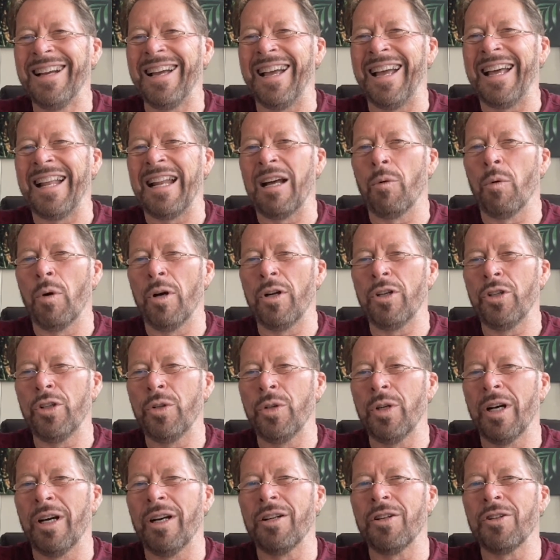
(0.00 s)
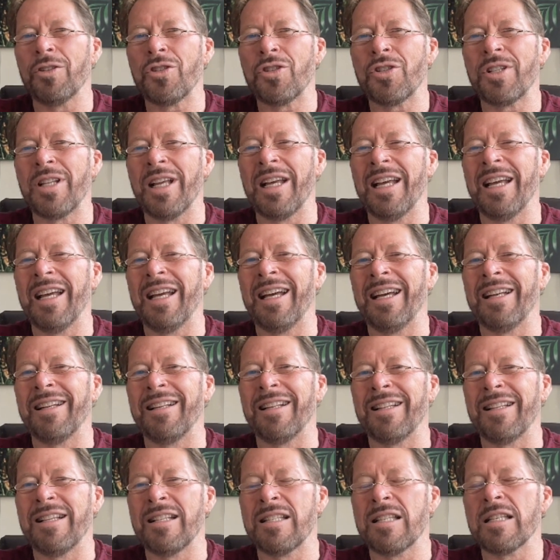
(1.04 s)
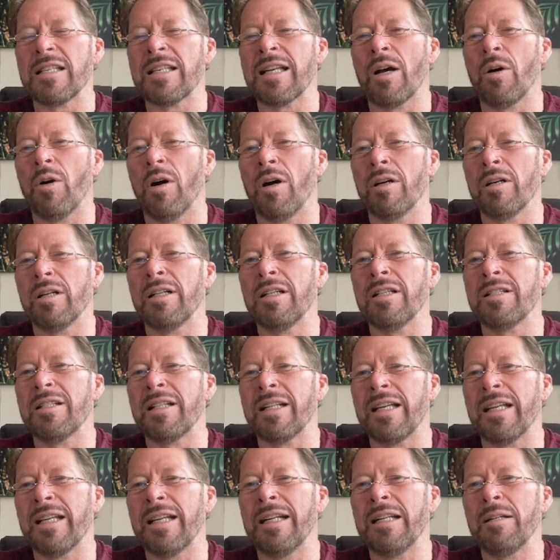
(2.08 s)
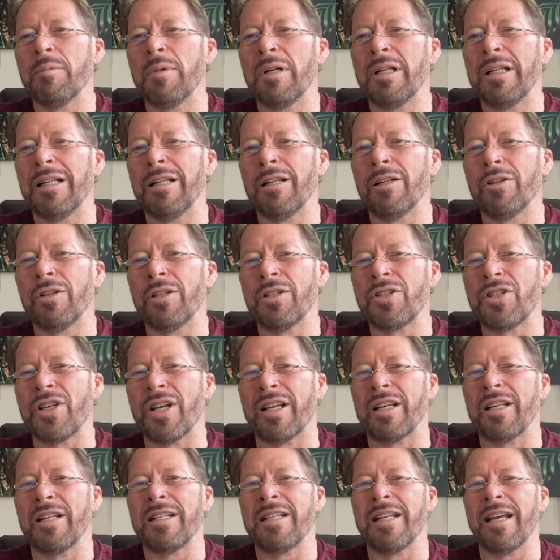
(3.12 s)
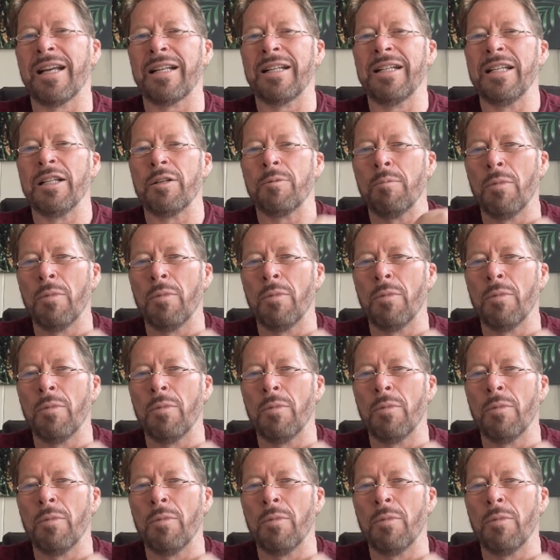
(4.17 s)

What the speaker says: And I want you to understand that this is how hard it is to get anybody to learn a second technique.